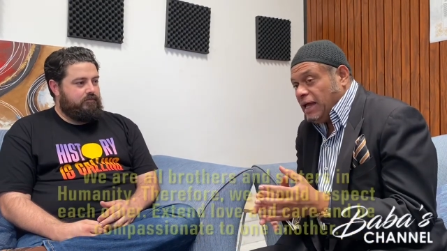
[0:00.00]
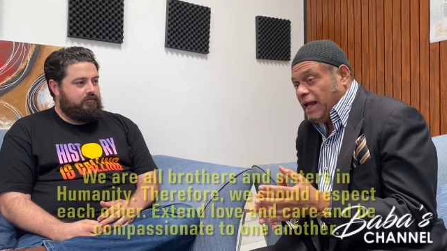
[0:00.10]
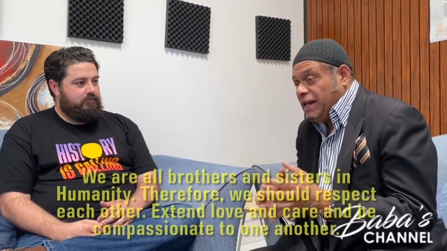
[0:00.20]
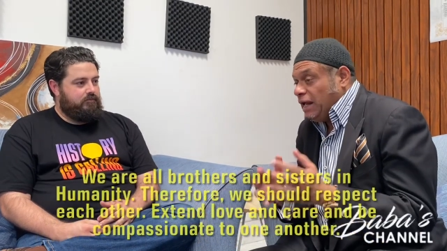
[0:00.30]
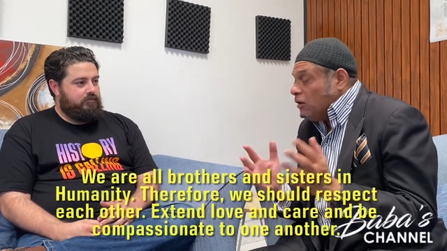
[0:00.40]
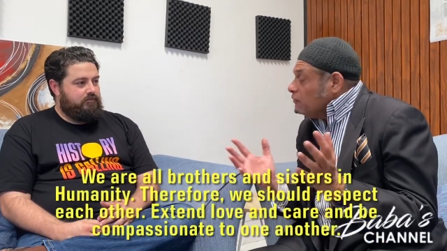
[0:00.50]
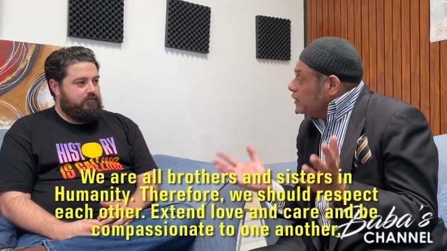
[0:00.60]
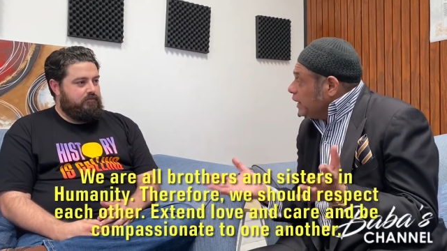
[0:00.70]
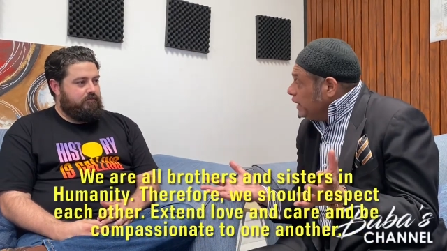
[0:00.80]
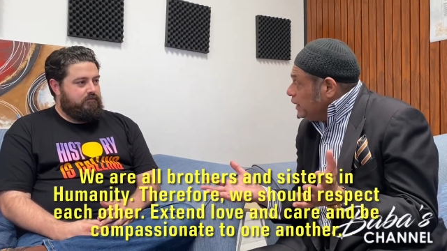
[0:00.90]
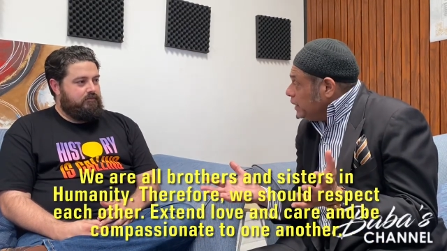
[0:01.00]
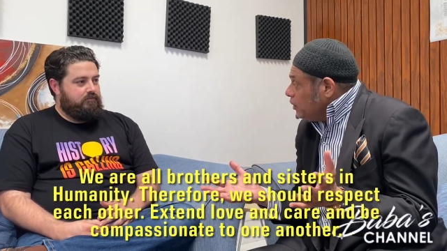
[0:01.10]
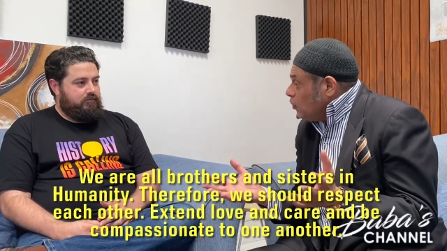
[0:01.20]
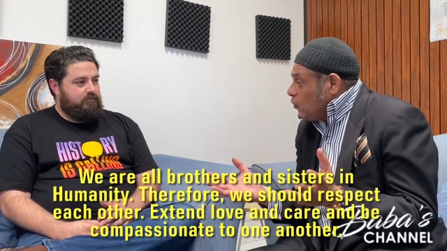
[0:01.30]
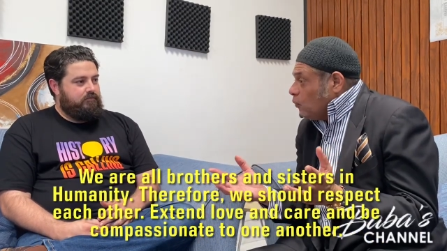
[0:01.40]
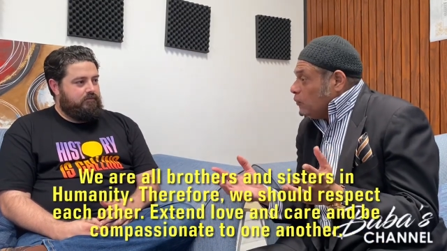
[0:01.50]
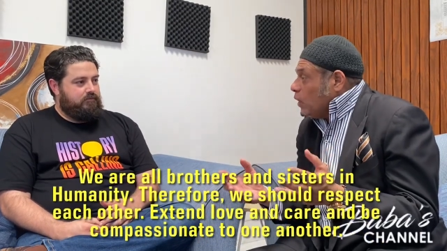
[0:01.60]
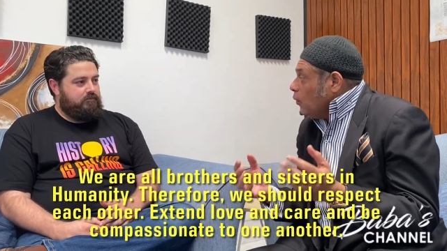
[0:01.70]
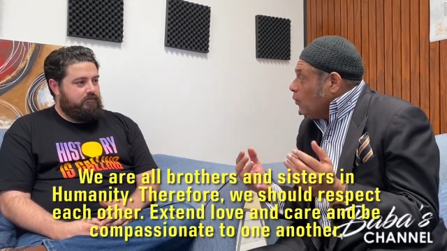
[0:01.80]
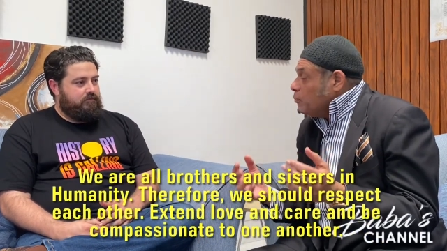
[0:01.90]
Speaker 1: at the end of the day, we
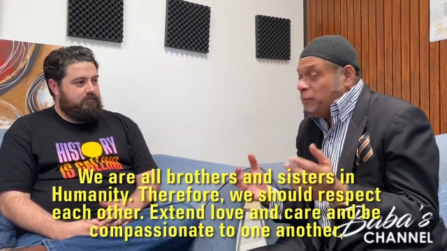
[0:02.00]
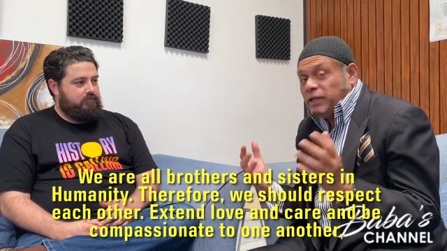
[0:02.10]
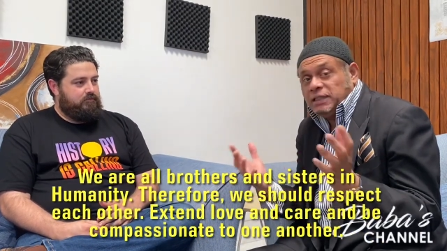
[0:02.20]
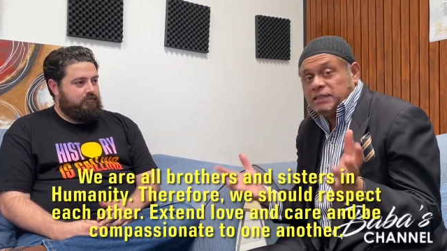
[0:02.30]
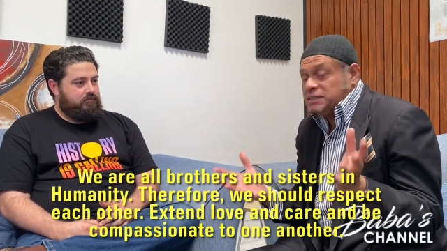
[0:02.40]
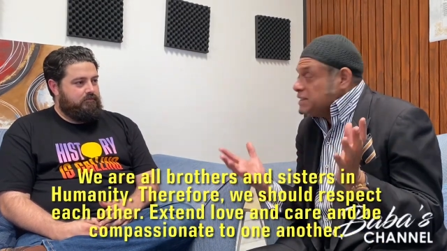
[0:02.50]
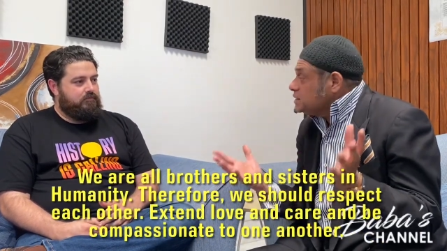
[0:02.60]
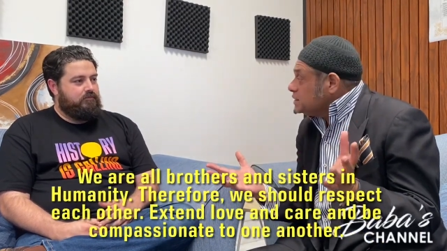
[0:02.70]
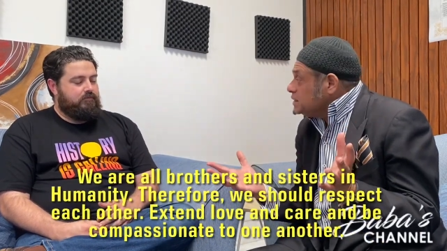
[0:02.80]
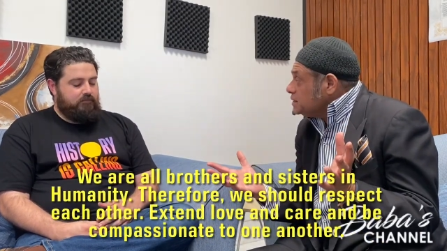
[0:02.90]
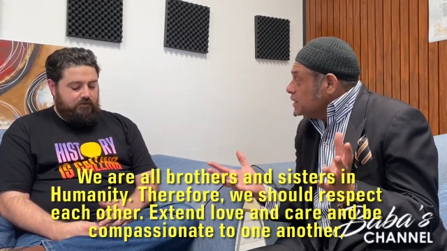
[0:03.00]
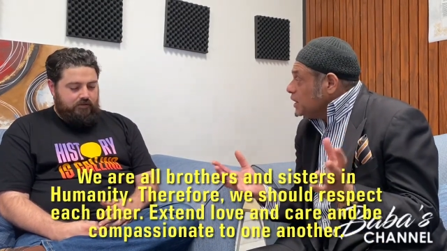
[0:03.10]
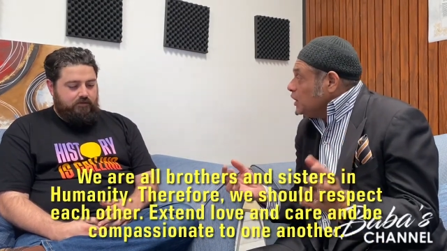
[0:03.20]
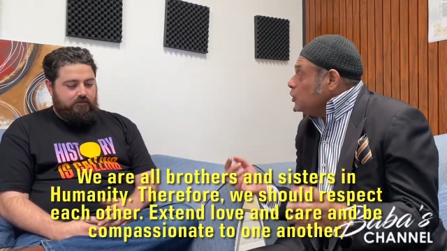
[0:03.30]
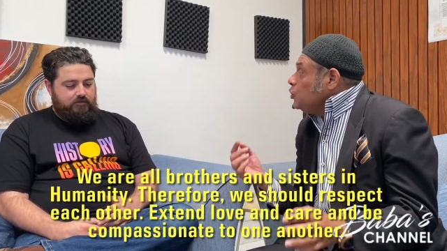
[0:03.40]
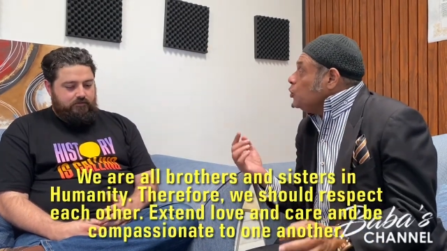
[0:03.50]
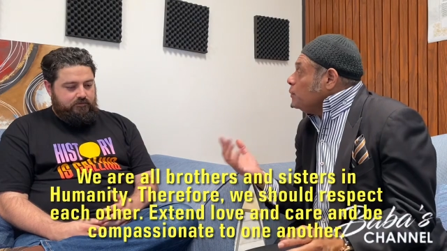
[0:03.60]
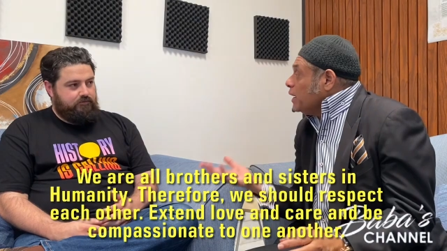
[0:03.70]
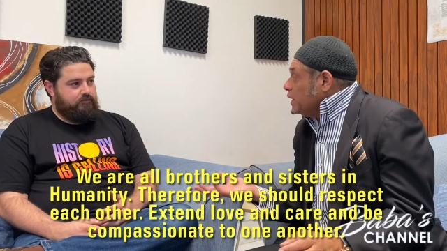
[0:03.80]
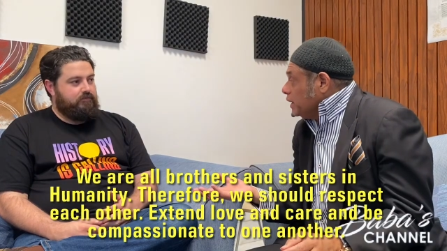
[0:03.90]
are all brothers and sisters in
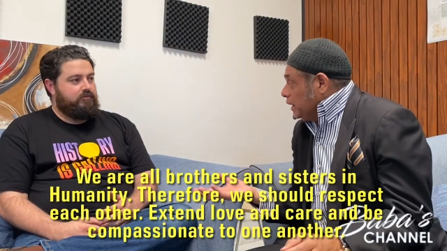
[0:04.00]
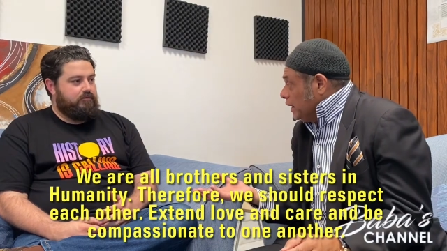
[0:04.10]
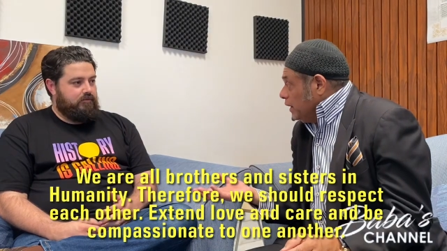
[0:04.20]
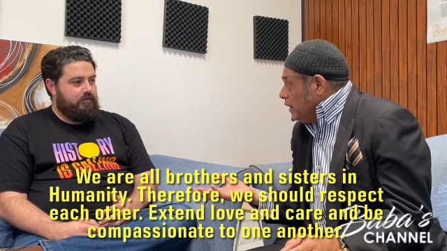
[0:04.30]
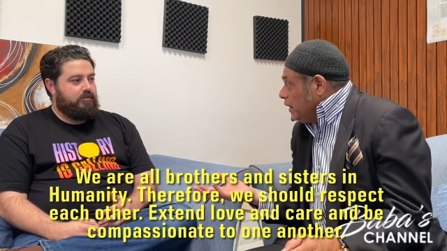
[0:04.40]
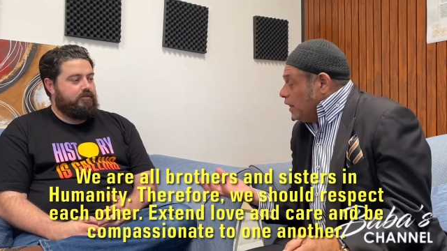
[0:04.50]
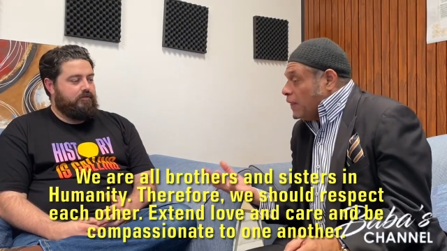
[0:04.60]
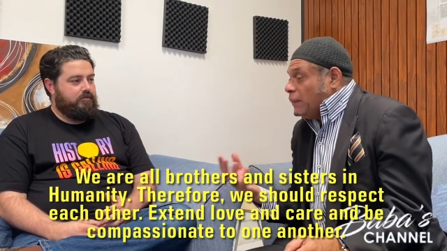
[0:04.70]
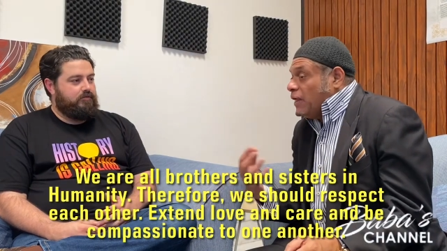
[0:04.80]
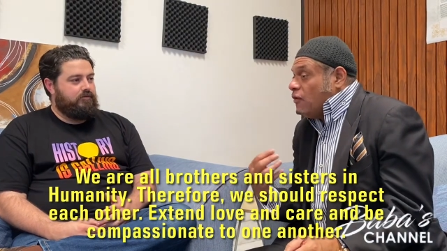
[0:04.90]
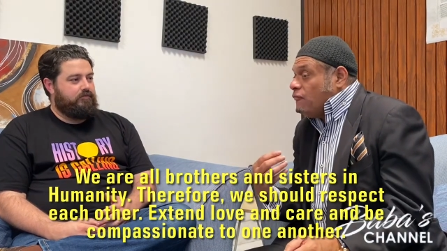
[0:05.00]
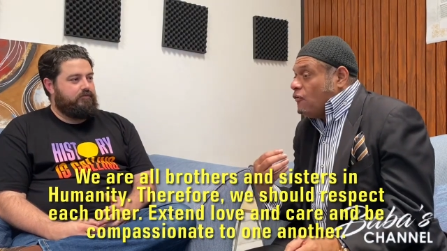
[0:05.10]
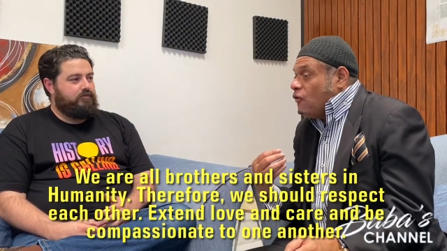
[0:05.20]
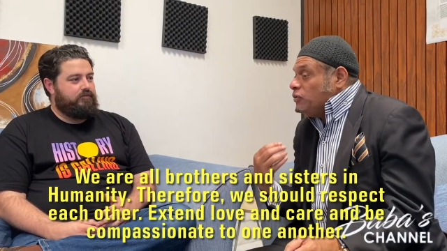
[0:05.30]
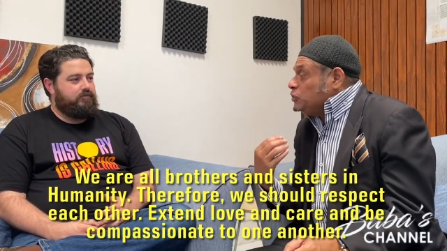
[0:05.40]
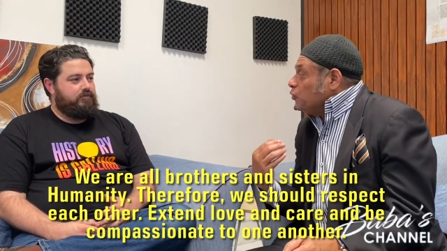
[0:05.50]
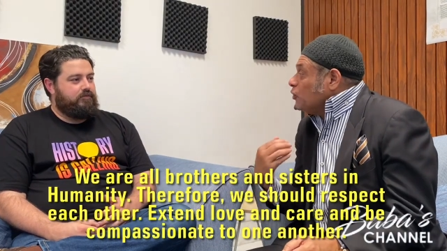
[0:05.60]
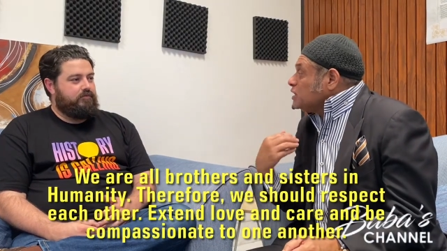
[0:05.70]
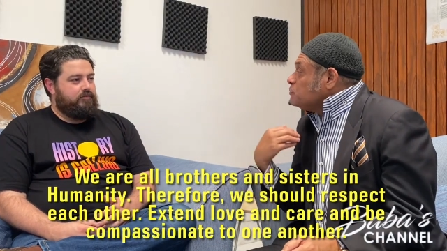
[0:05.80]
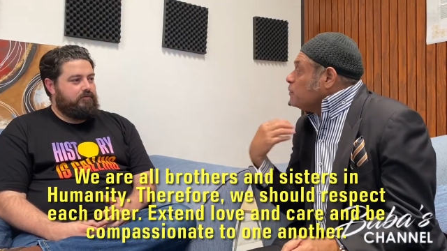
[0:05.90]
humanity. Yes. Therefore, we should
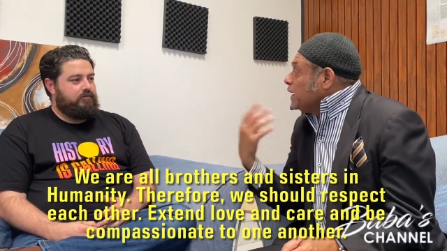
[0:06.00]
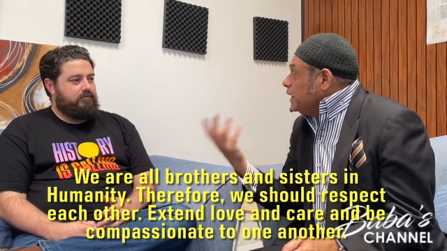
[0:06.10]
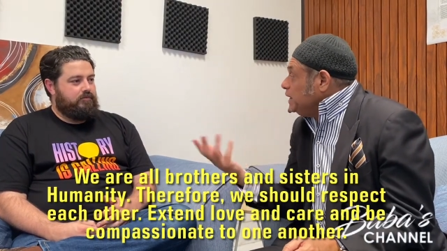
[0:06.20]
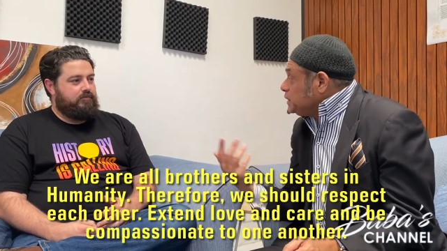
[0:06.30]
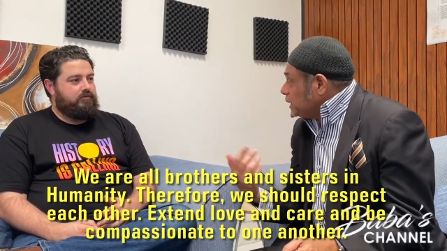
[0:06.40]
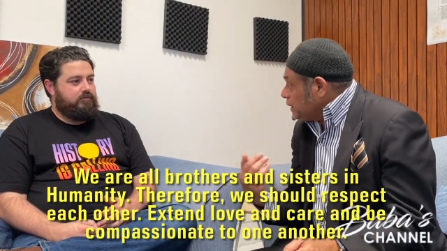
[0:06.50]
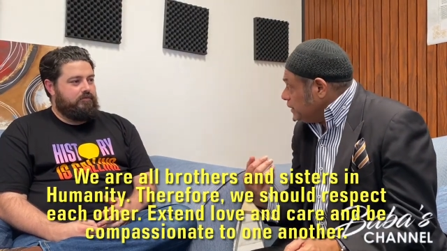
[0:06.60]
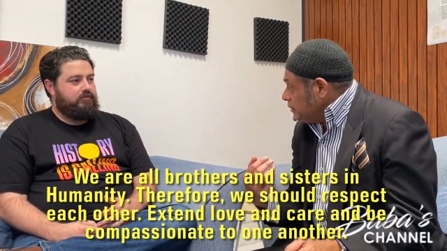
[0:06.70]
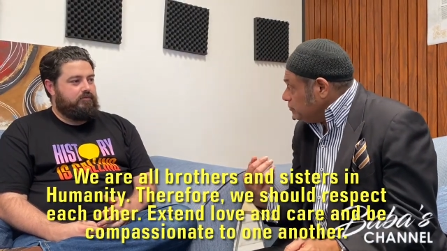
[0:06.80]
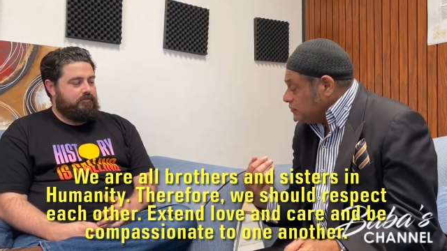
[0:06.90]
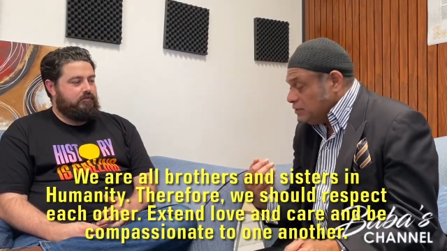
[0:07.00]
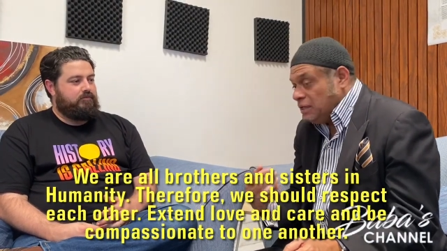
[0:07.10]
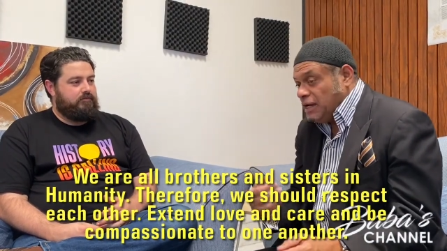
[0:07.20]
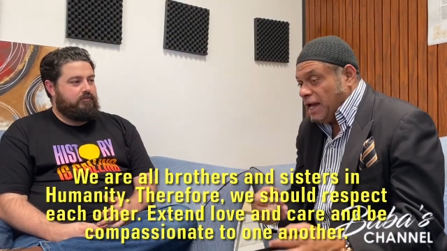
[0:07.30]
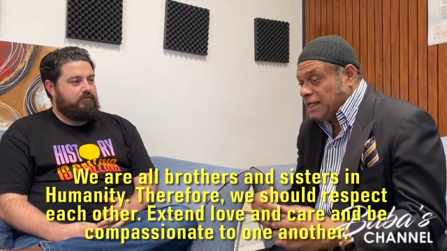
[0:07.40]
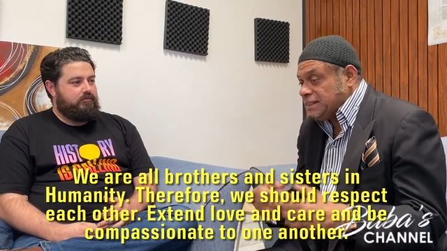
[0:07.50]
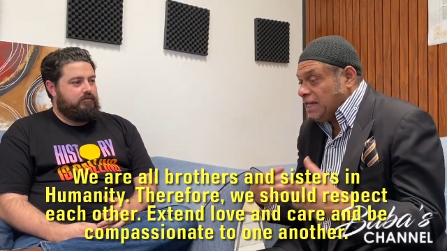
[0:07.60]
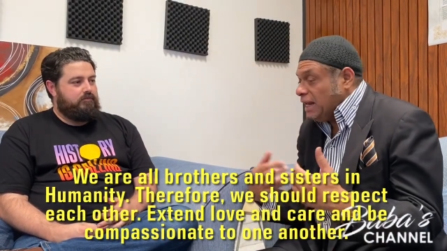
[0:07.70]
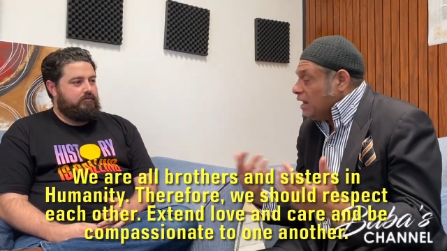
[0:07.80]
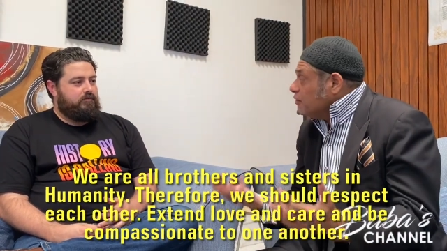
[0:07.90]
respect each other,
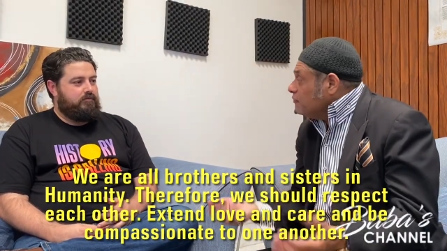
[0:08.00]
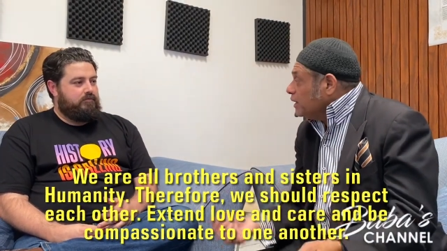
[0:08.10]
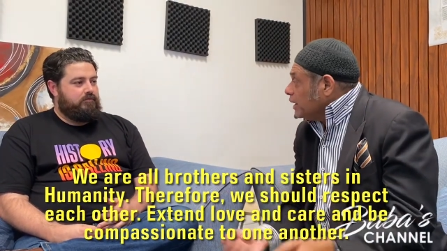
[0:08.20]
extend love and